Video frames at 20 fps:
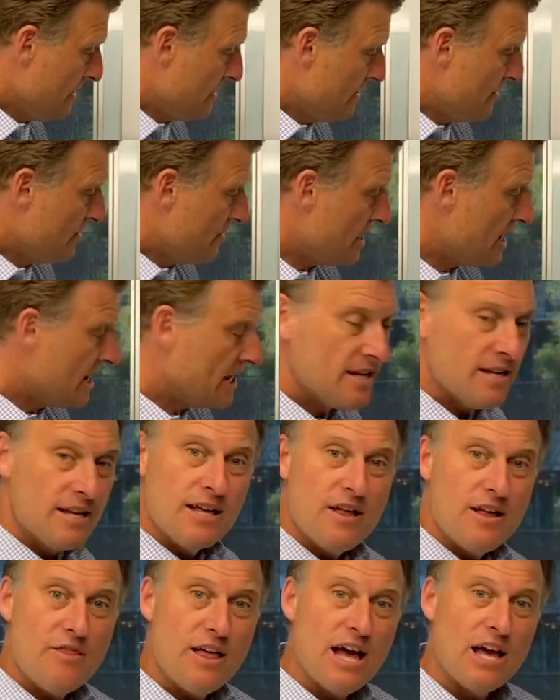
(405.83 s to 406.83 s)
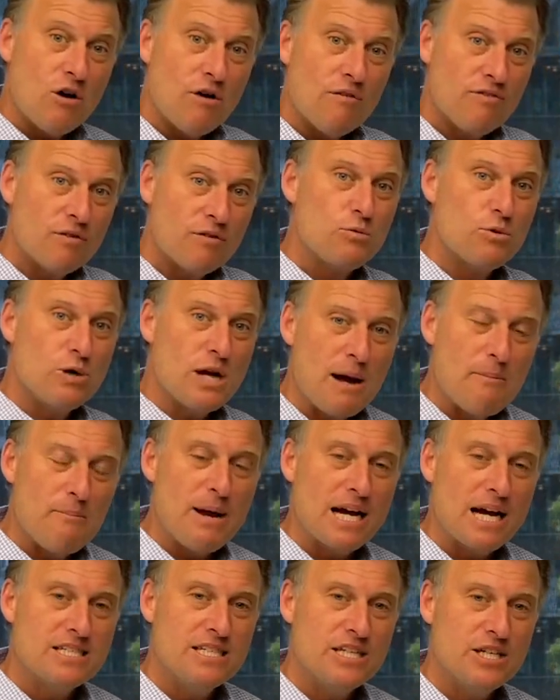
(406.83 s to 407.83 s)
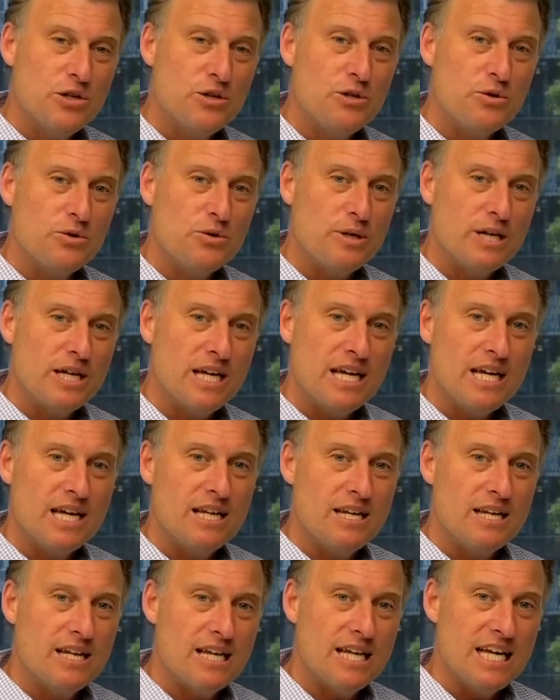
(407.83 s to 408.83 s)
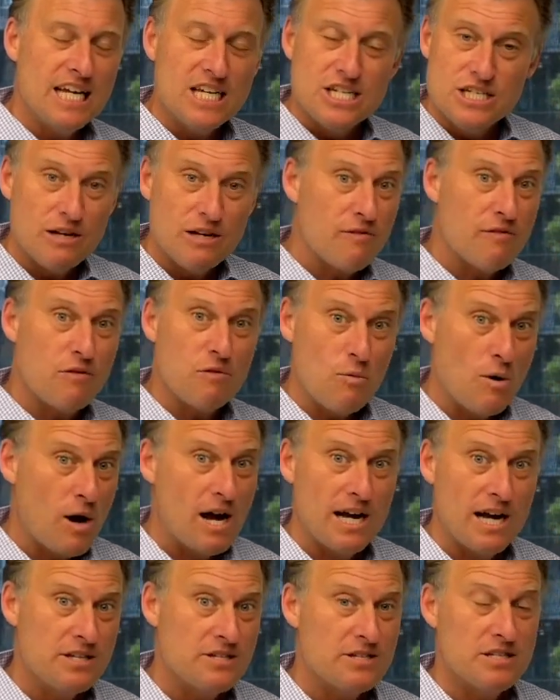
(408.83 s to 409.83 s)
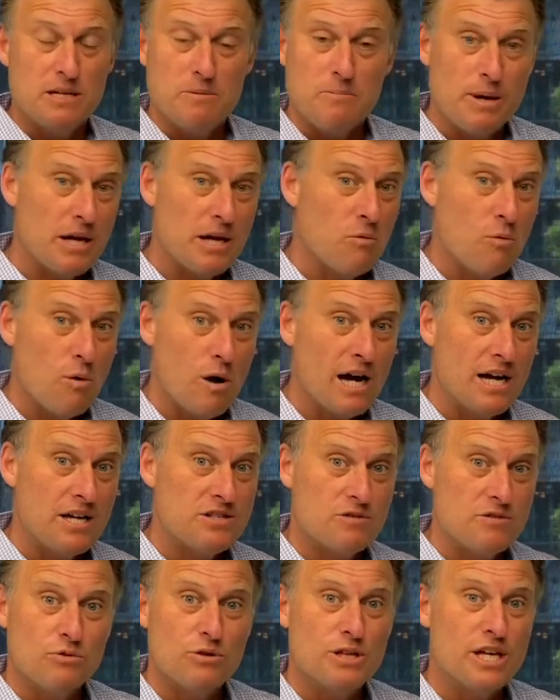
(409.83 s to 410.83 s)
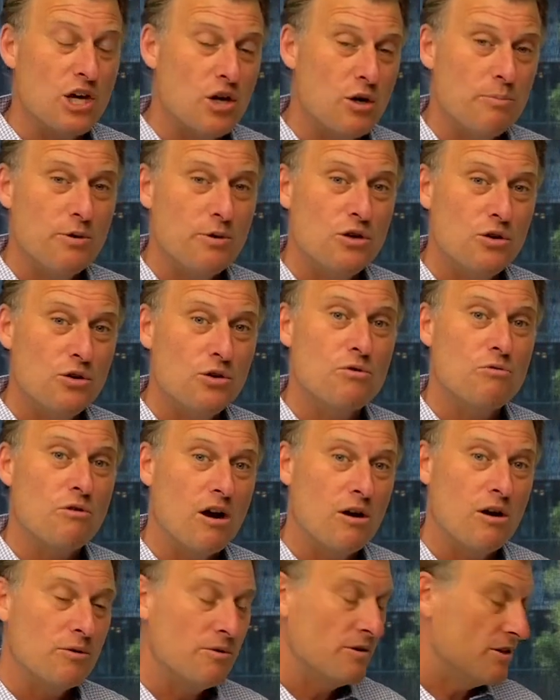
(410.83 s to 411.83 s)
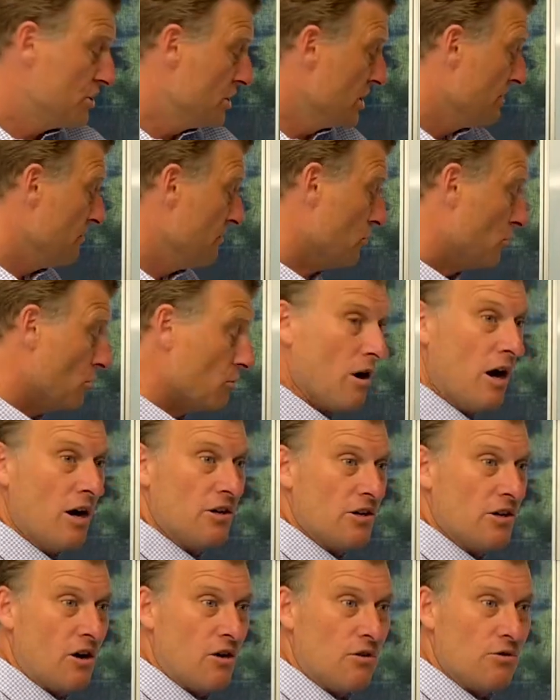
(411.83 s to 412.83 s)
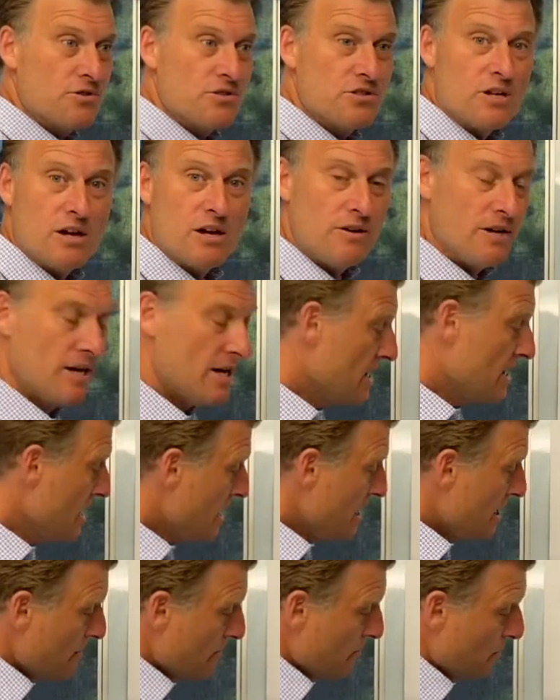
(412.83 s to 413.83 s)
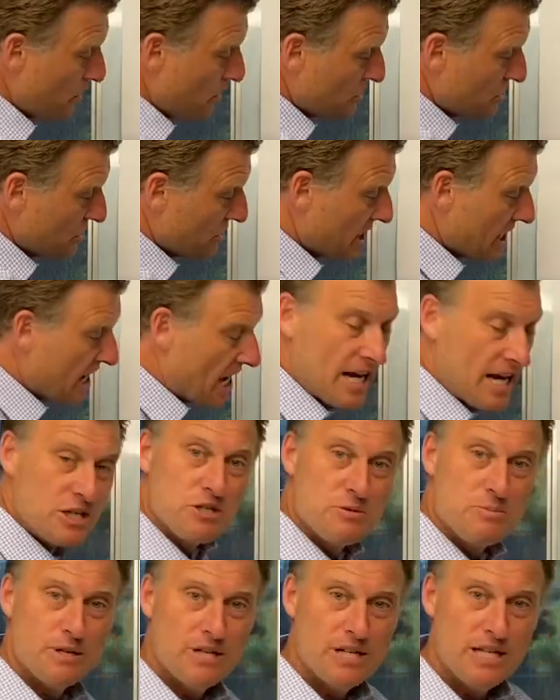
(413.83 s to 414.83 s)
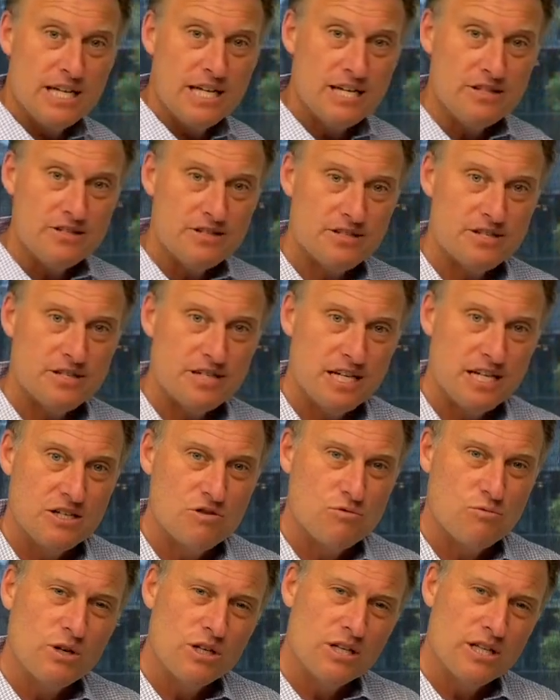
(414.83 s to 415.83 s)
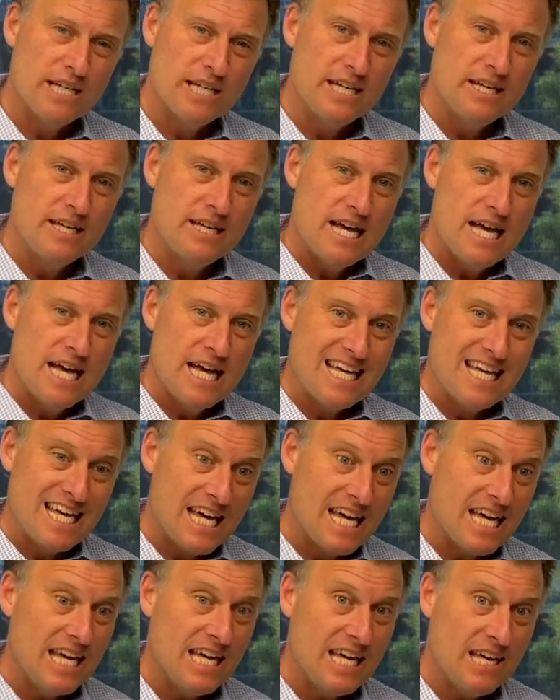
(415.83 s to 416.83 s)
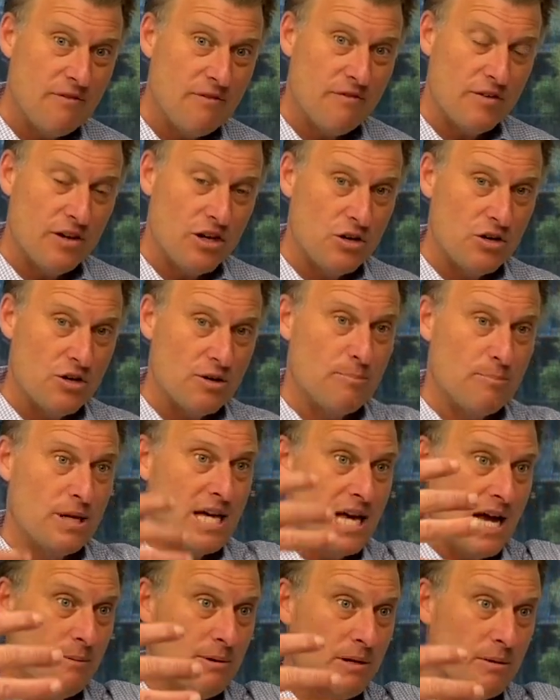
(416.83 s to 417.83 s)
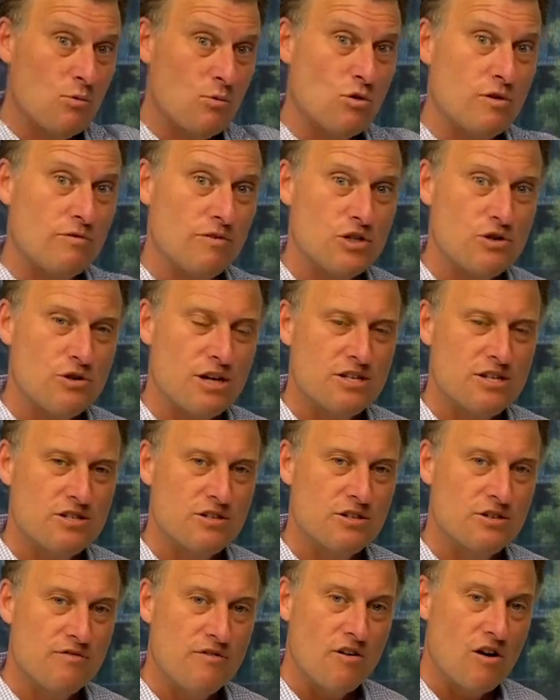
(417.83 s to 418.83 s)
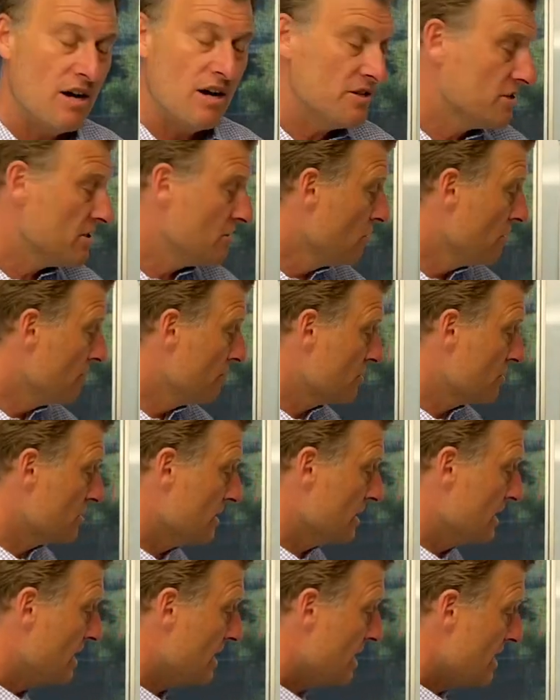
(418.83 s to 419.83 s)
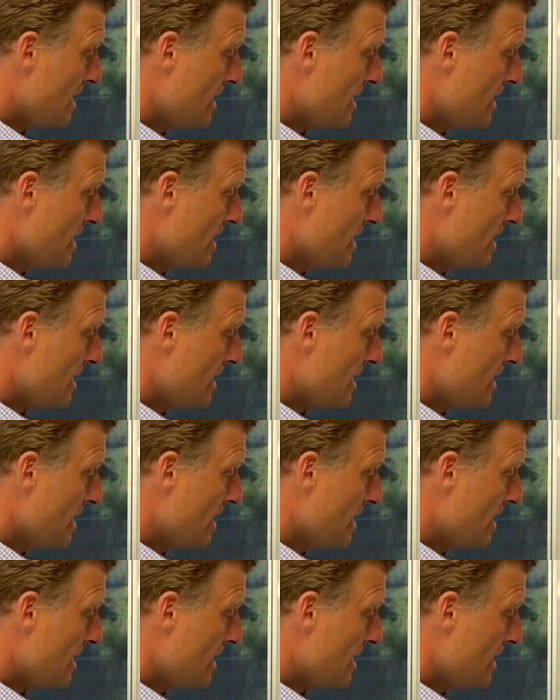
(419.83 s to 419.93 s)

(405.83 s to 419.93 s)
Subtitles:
then that often will come back to you in different ways and in better ways and really help you grow and achieve your own goals. So personal engagement is really key for you to becoming more of a trusted advisor, and obviously